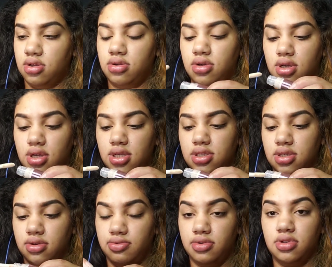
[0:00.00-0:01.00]
Okay, that's
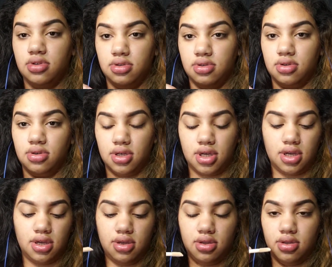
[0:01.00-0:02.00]
different.
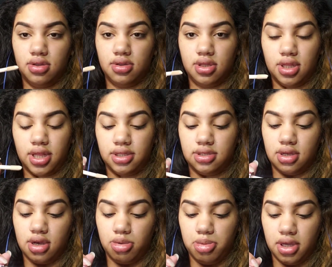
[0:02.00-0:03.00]
Okay, we like to
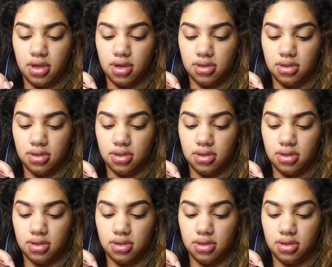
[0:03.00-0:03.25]
go big